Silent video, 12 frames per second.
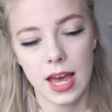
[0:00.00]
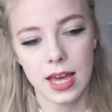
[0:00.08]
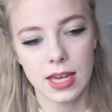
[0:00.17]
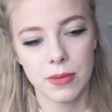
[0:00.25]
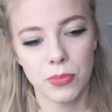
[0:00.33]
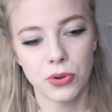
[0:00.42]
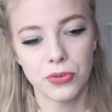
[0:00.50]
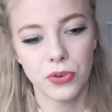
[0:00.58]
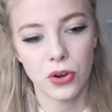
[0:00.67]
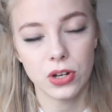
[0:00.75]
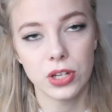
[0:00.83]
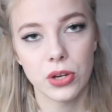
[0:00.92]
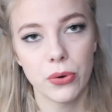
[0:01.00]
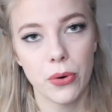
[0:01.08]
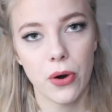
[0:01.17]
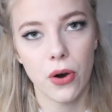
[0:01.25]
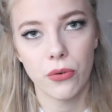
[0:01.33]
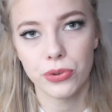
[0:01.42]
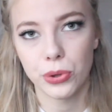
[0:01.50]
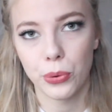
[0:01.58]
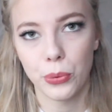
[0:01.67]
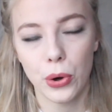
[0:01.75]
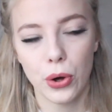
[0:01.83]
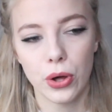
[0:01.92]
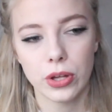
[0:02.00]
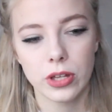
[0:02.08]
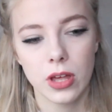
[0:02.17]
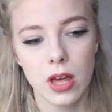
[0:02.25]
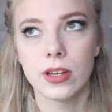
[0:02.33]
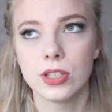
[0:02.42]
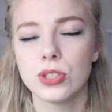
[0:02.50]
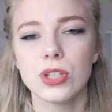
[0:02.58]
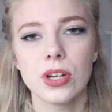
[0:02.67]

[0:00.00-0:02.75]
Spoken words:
a portfolio of your work. You